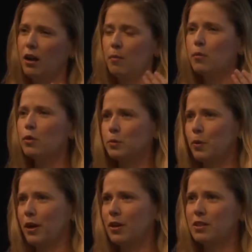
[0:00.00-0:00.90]

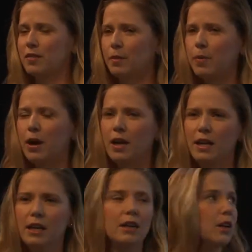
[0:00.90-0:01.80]
multiple areas of the
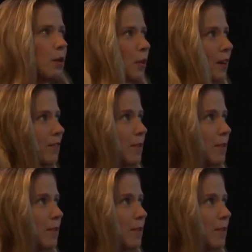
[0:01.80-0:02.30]
body, one of